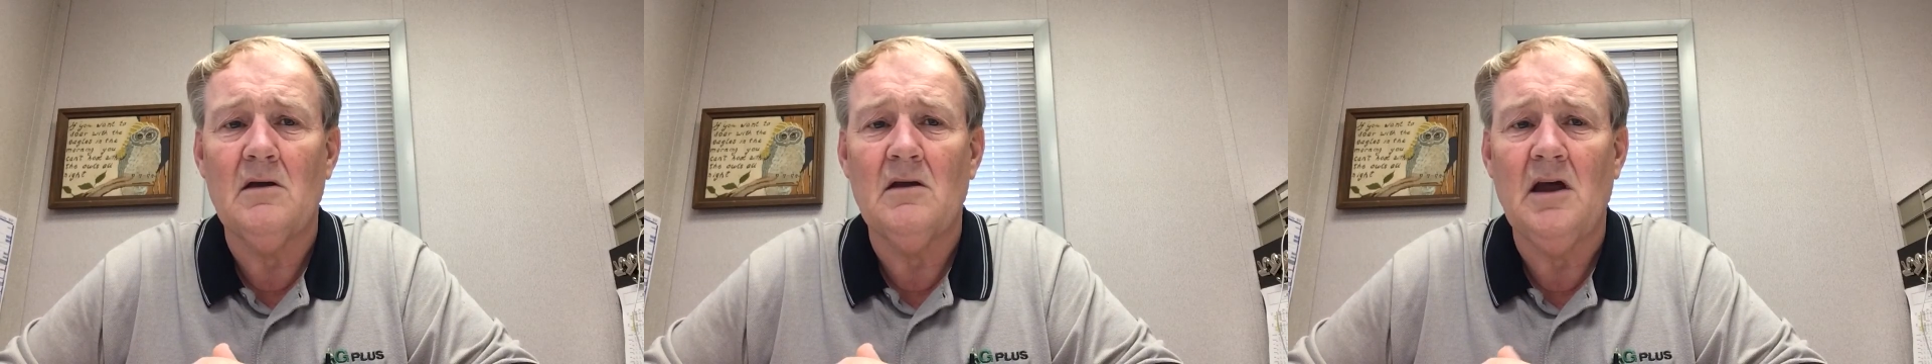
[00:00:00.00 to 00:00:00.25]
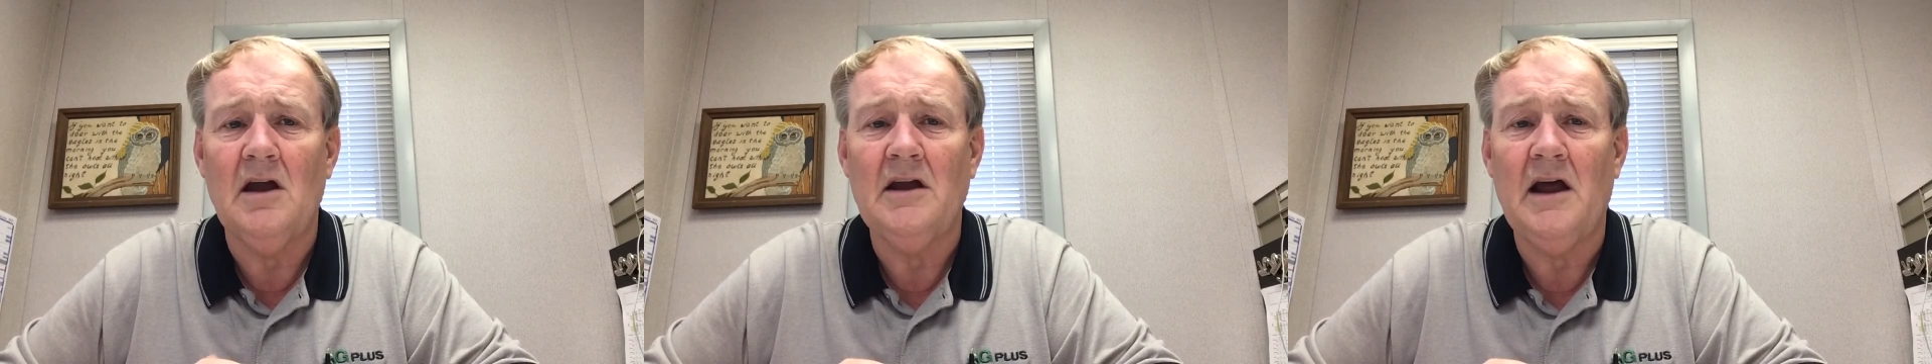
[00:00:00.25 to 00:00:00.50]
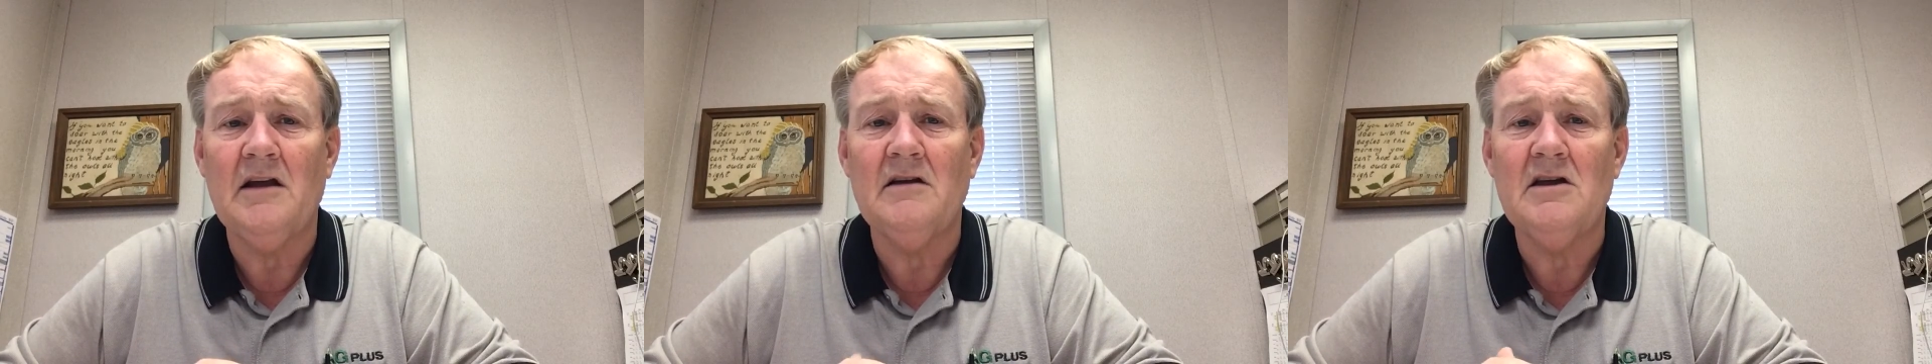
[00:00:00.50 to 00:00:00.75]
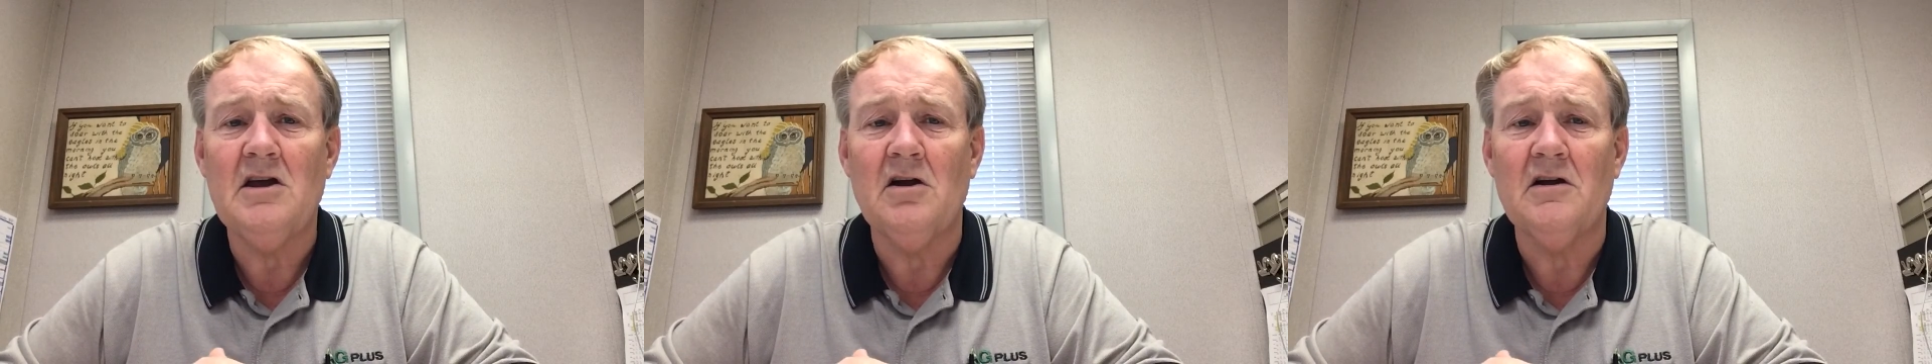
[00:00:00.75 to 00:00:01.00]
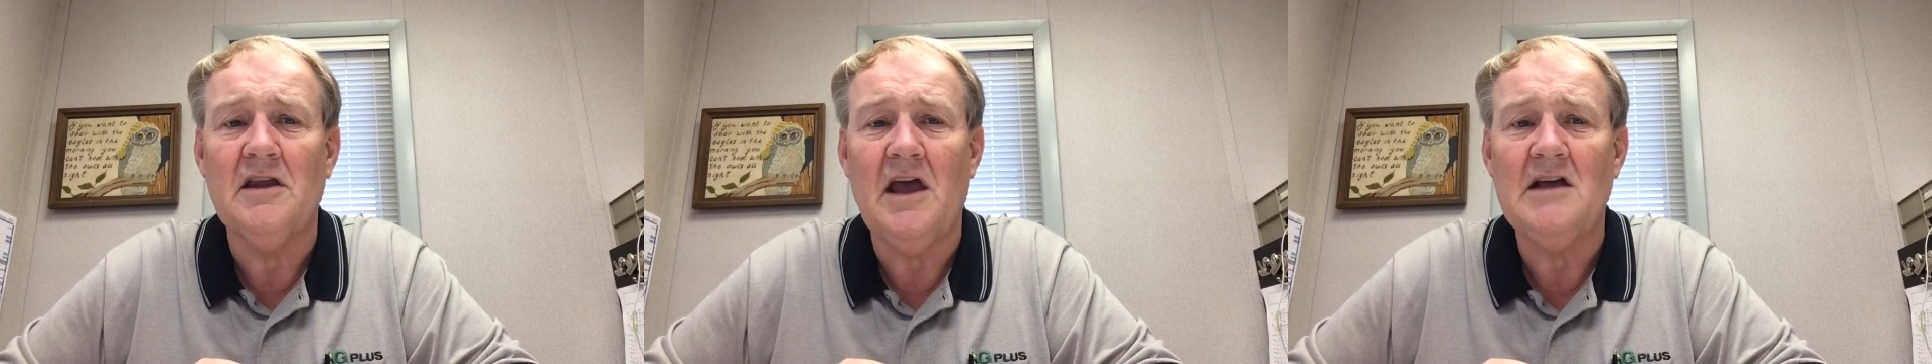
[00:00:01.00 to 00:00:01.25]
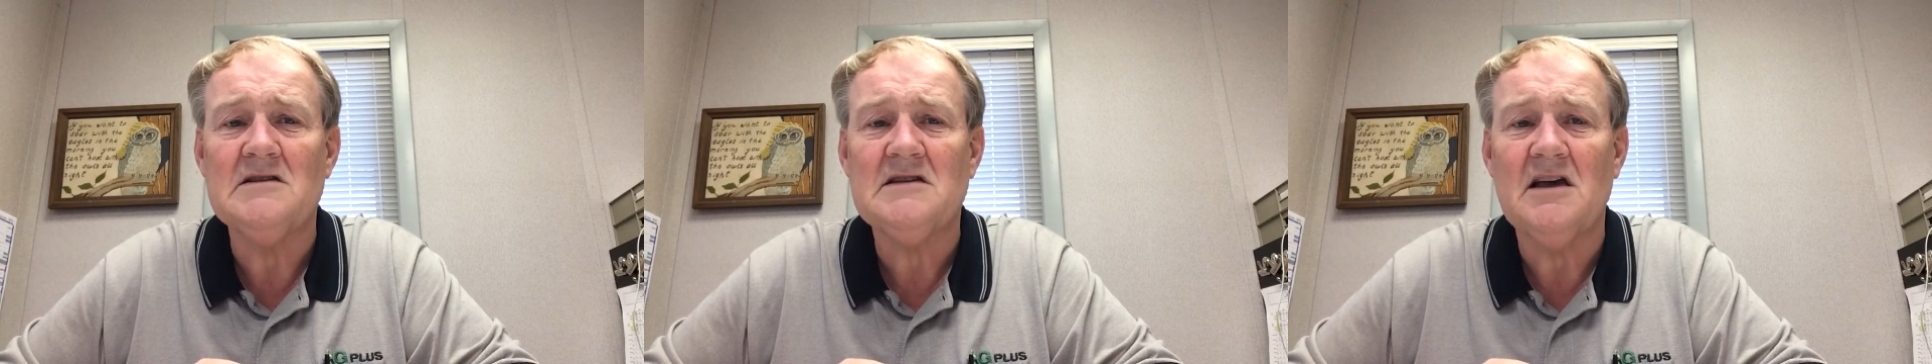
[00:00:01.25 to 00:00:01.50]
that
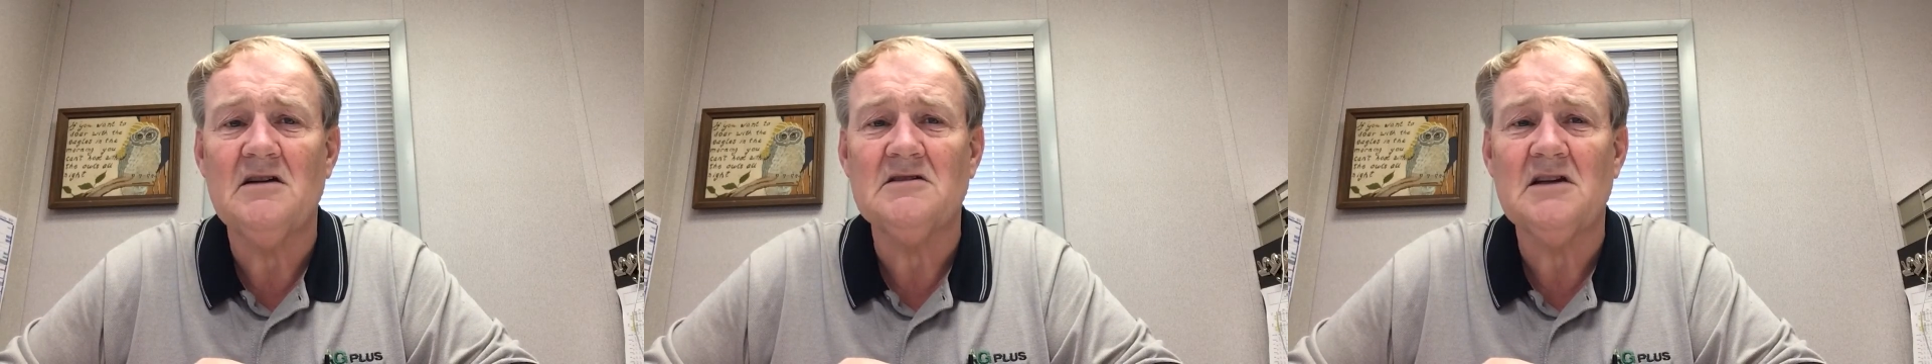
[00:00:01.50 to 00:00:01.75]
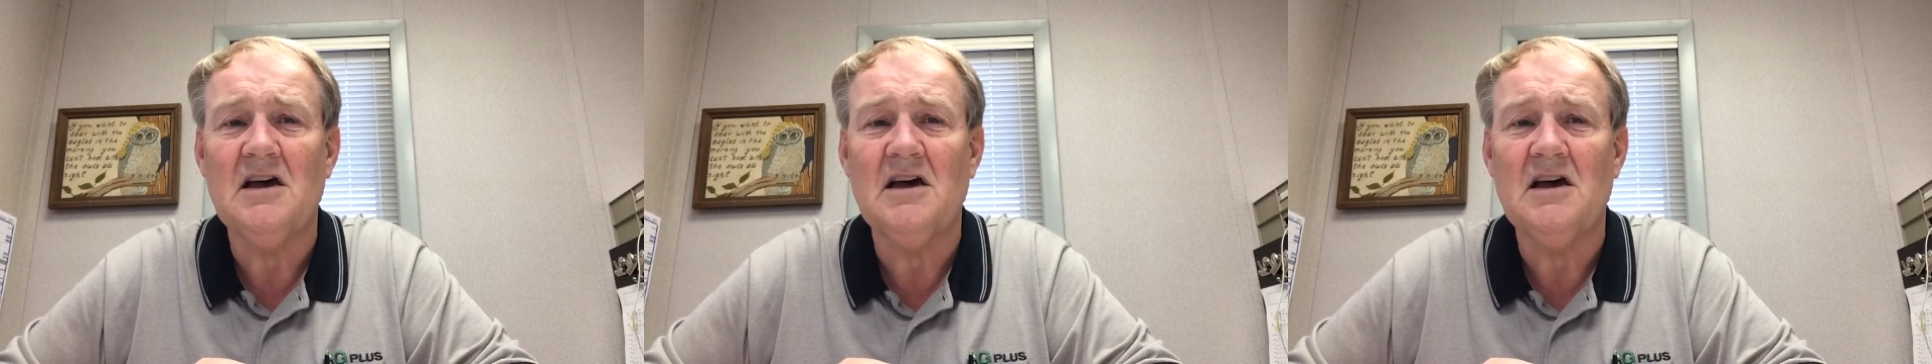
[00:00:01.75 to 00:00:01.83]
year-to-date sales